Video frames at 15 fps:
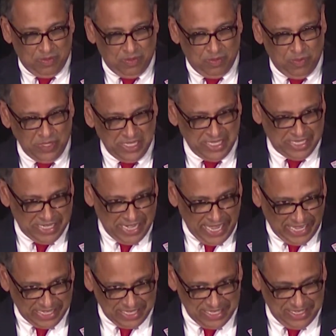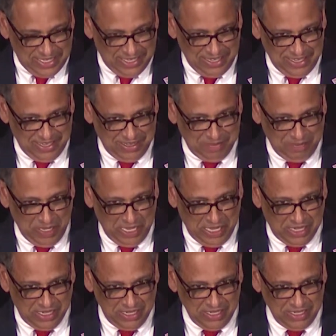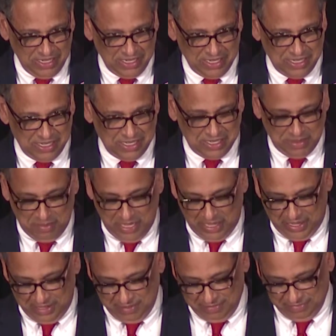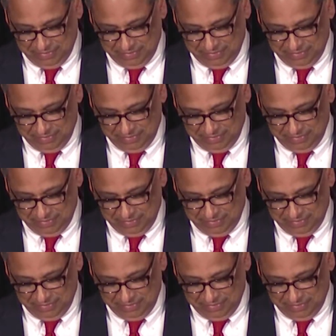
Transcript: What does next mean to me?